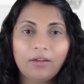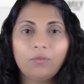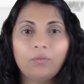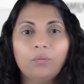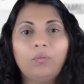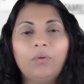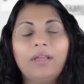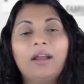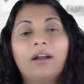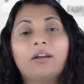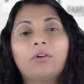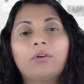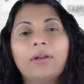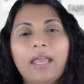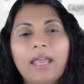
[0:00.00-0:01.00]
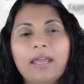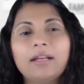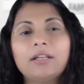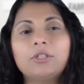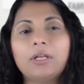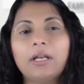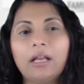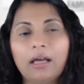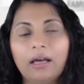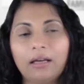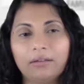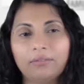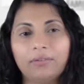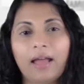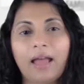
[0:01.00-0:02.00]
We are created to
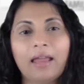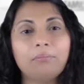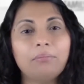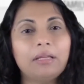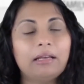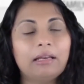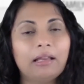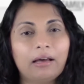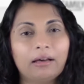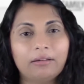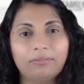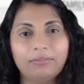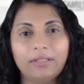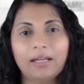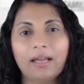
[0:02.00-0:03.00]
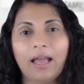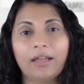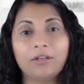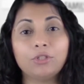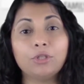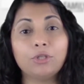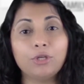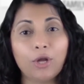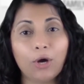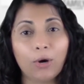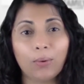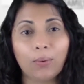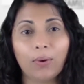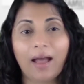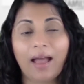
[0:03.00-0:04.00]
love and be loved and to
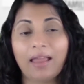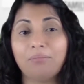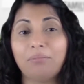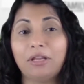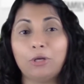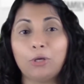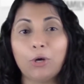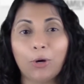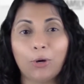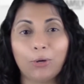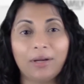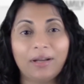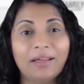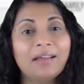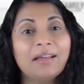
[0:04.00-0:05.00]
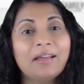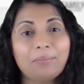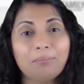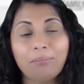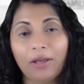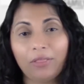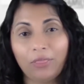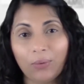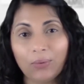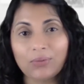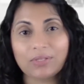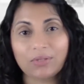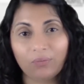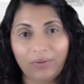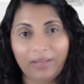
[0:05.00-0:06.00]
know and be known by
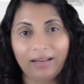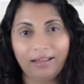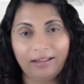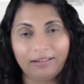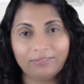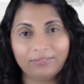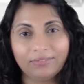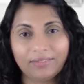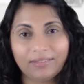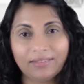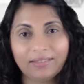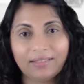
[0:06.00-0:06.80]
those we love.